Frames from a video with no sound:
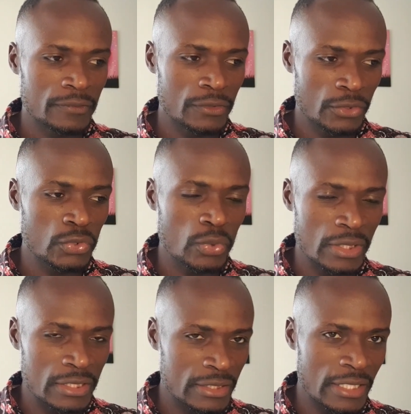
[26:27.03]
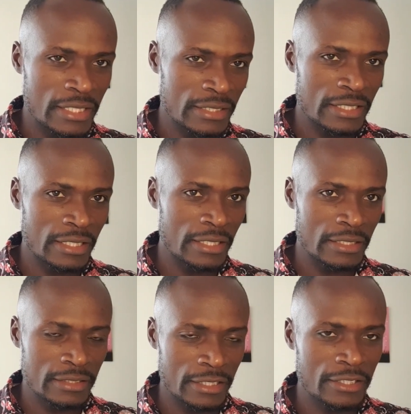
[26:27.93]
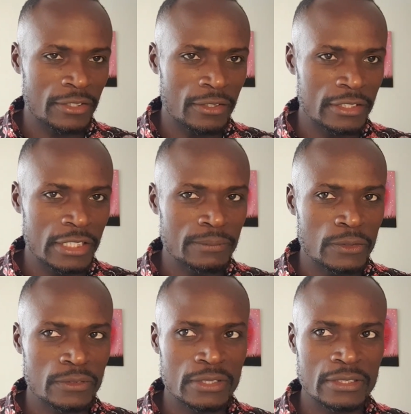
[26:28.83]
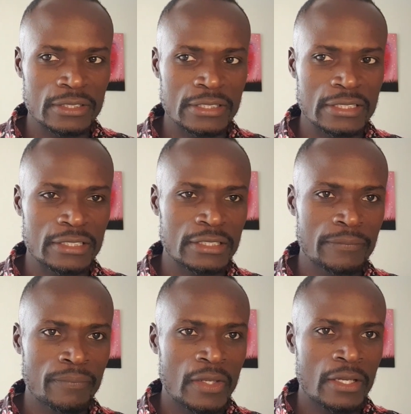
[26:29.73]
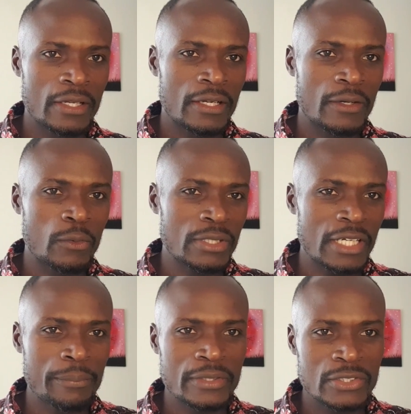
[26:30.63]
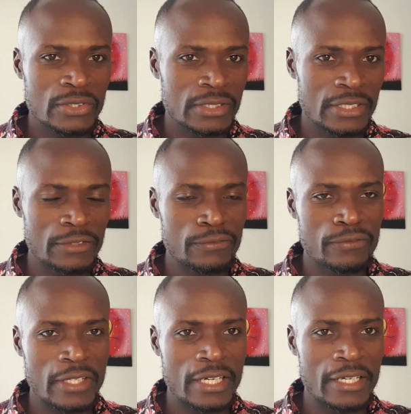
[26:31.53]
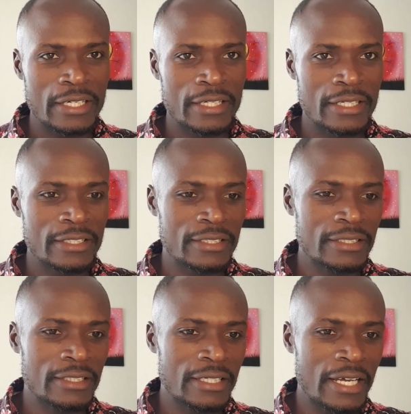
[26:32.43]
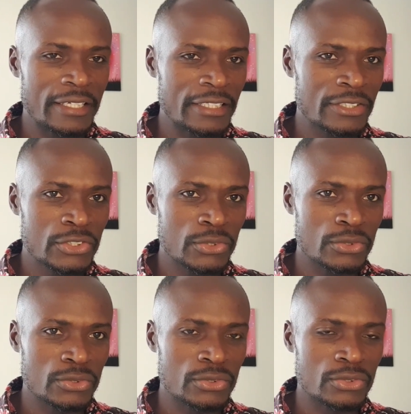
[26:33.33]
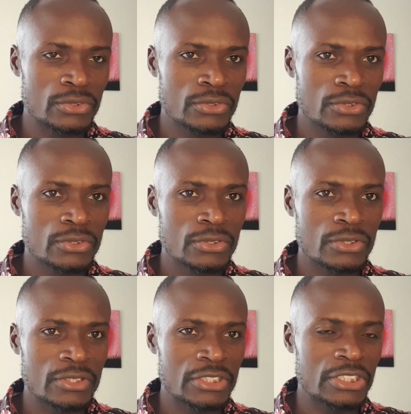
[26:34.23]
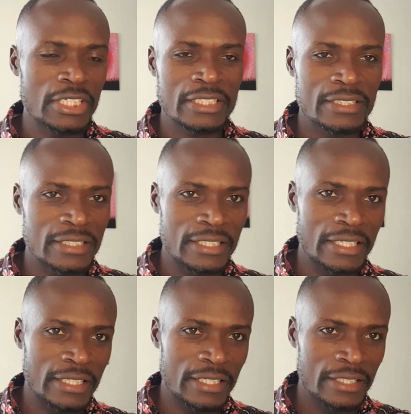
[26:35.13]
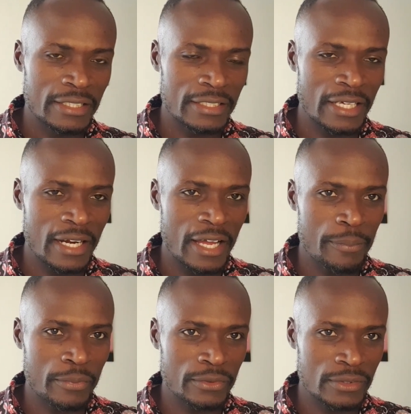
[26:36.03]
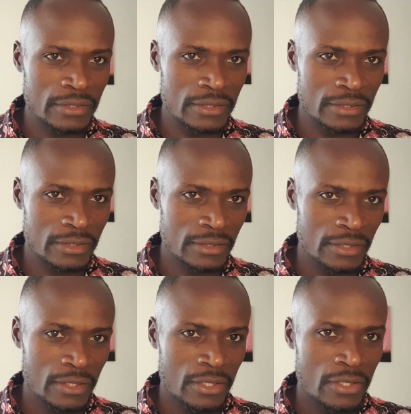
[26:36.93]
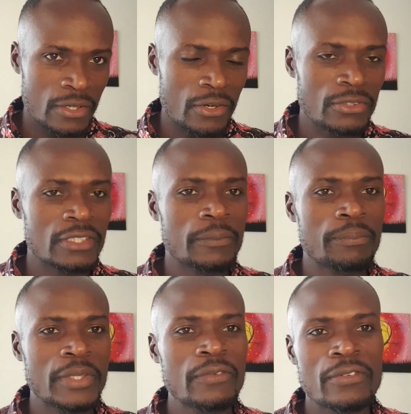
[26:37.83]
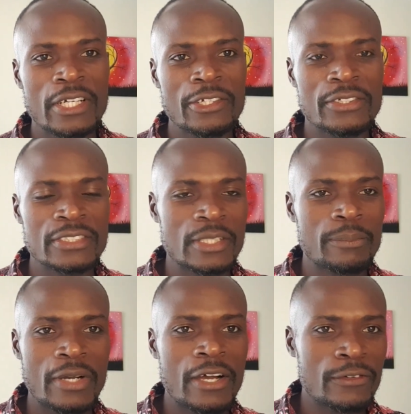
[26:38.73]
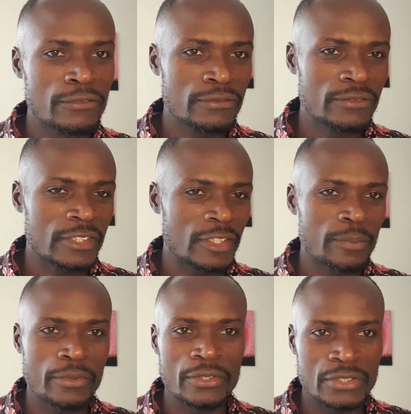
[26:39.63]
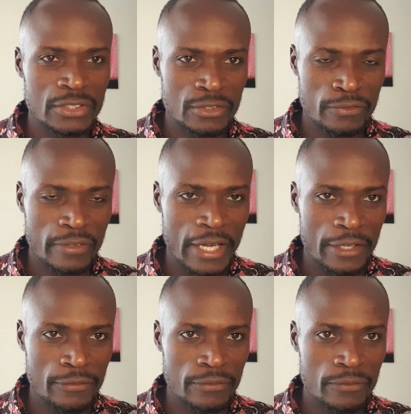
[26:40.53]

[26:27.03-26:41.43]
those who understand the technical terms of statistics, what happens if I need to reject the null hypothesis, or the p-value is above 0.05?